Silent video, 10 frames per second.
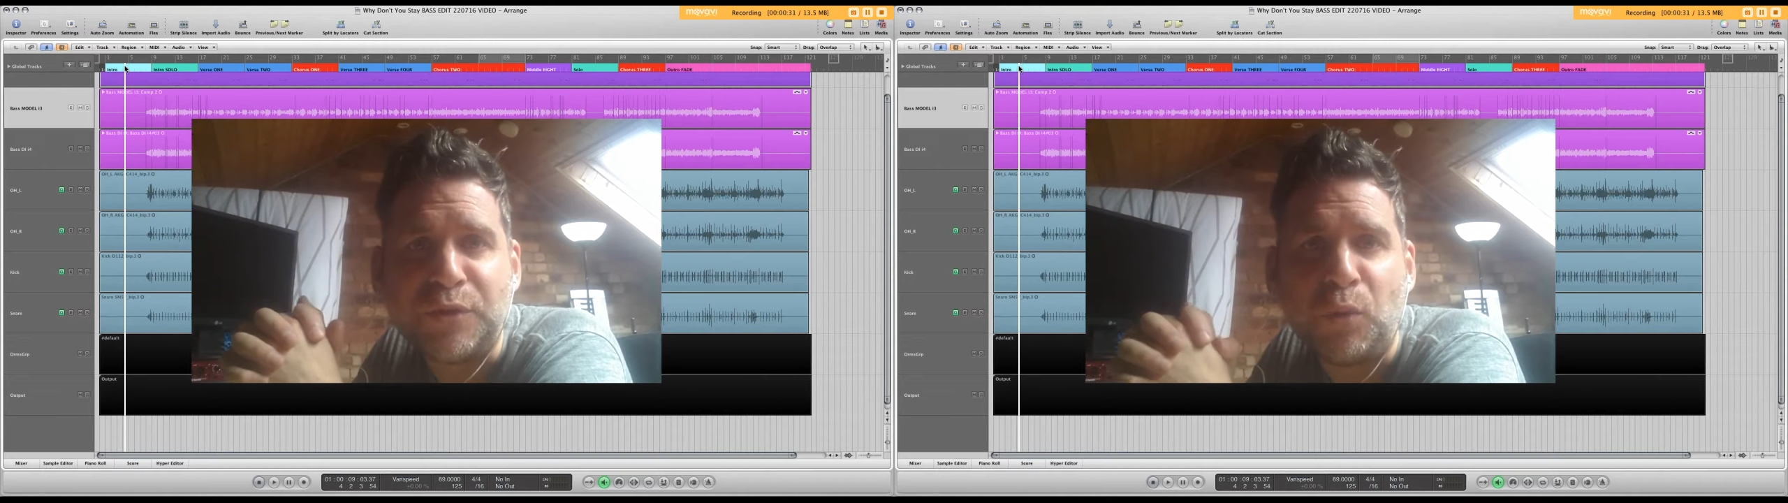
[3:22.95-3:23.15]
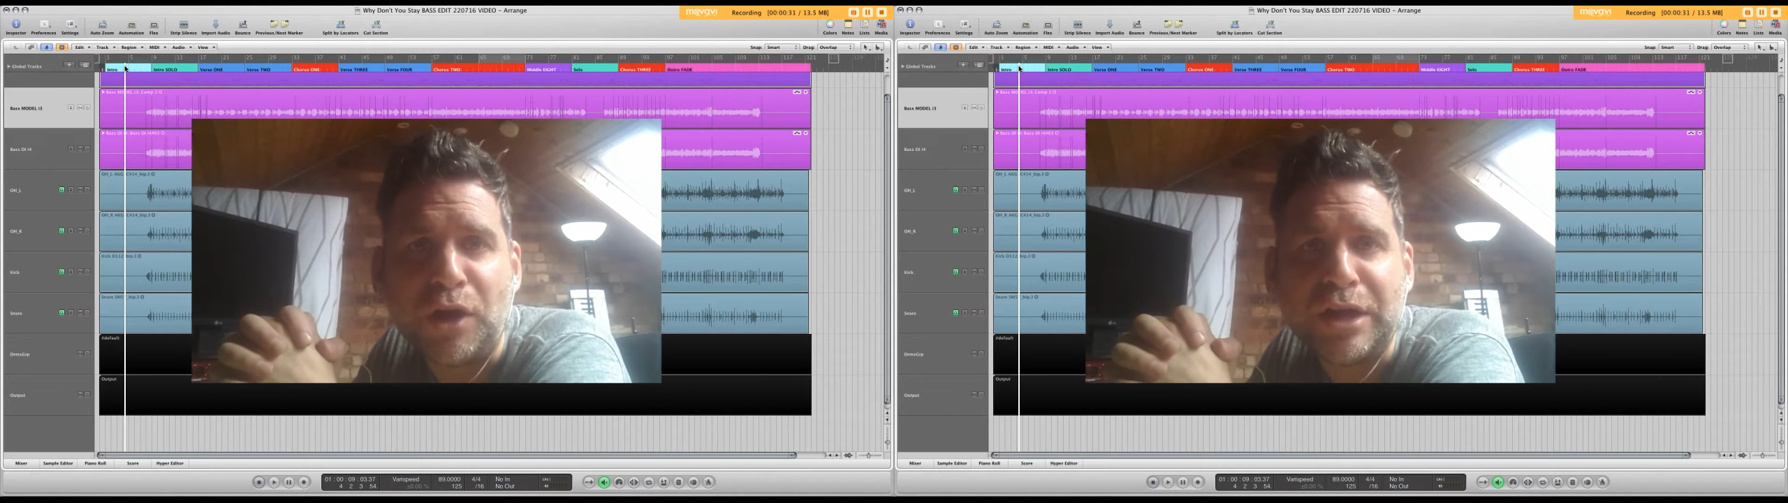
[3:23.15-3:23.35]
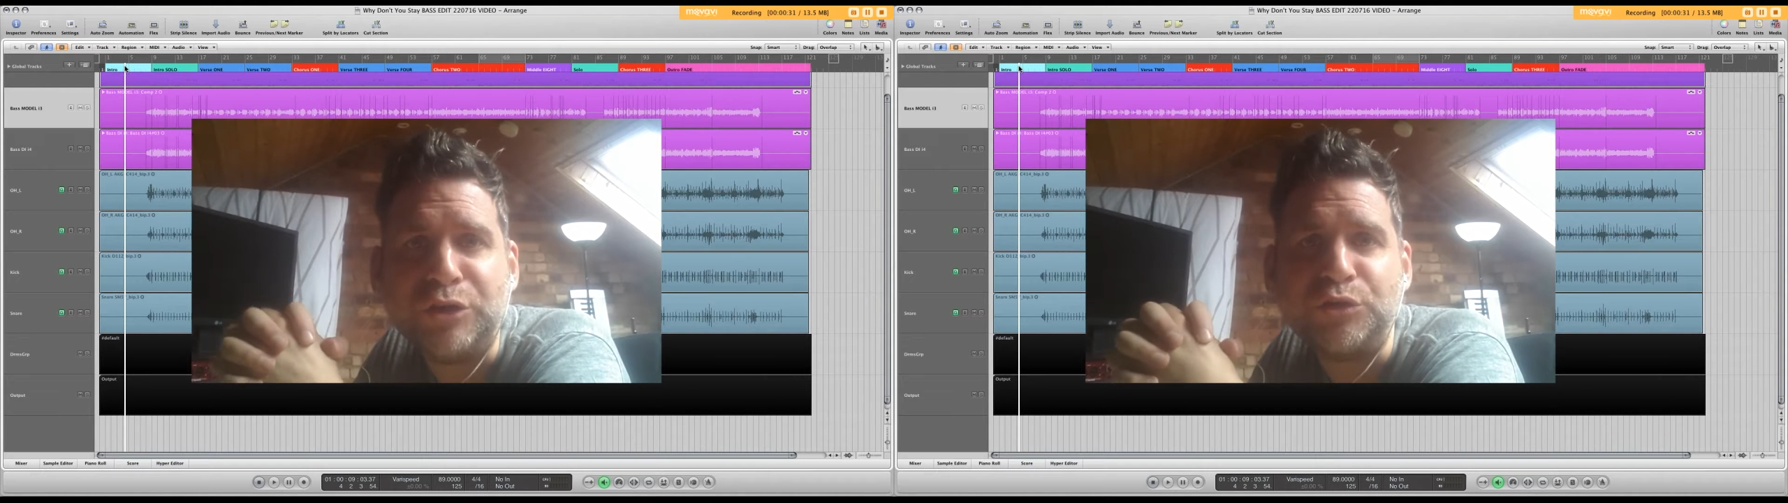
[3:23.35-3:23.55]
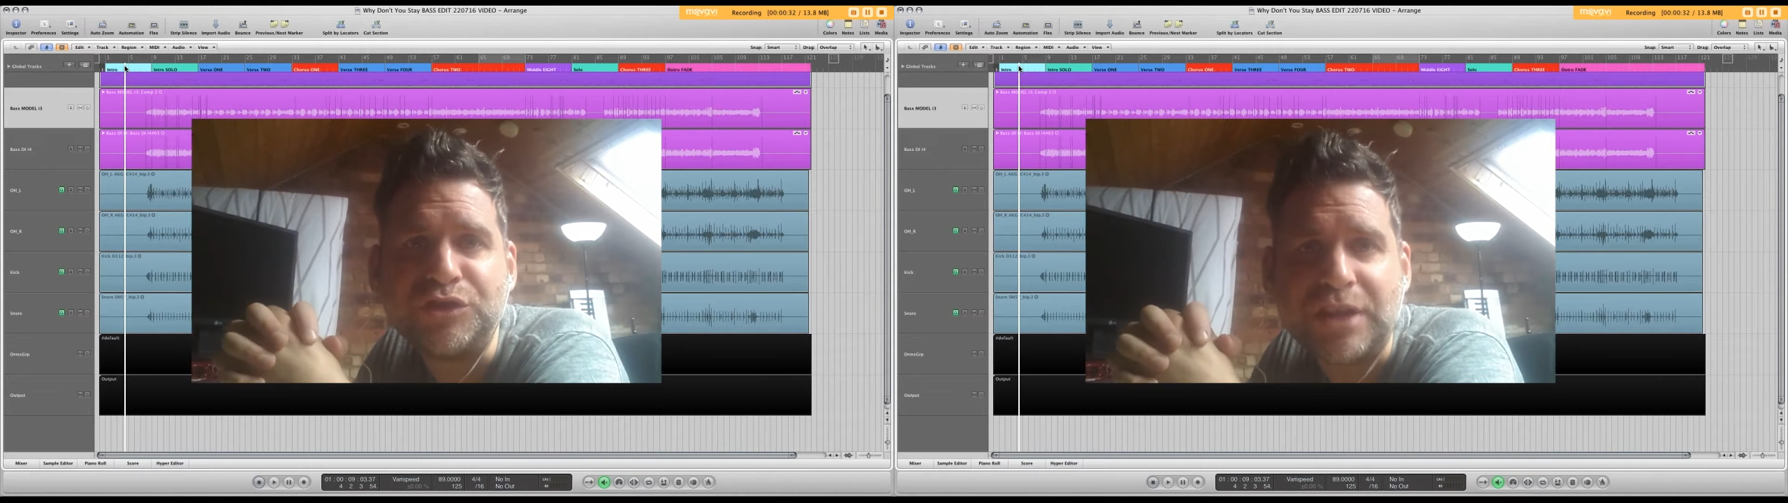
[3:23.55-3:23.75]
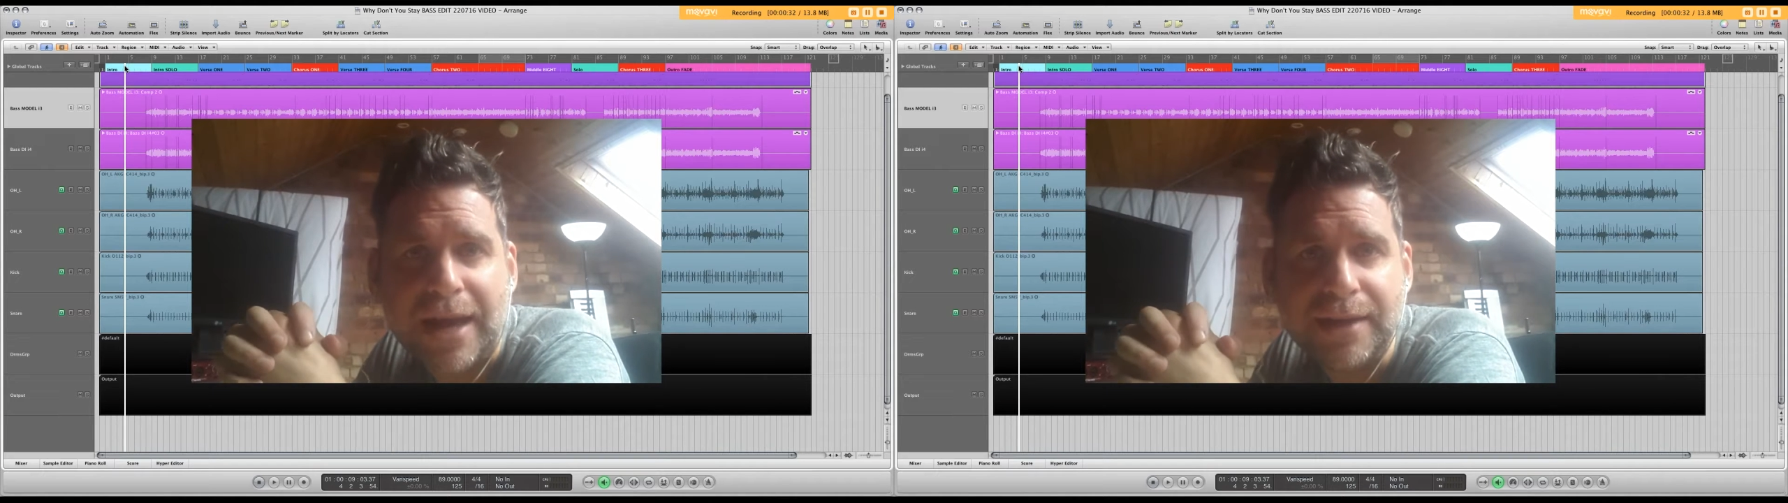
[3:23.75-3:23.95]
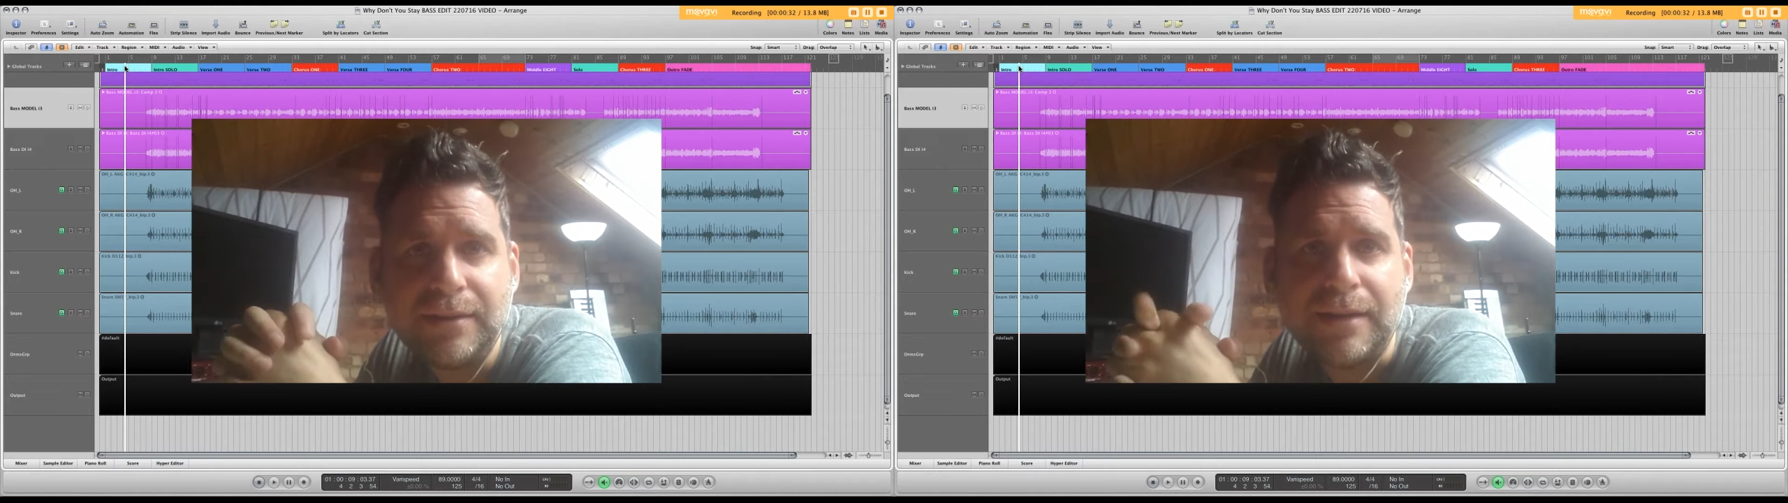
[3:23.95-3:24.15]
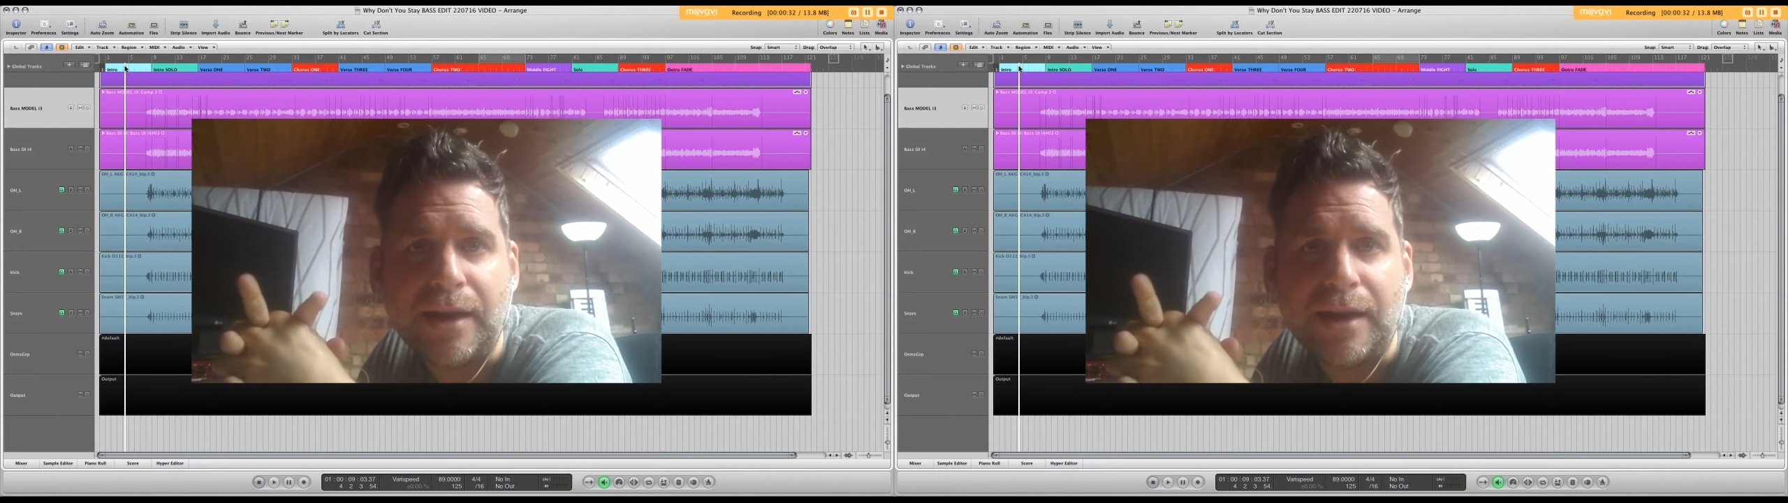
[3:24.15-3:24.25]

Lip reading: for Why Don't You Stay,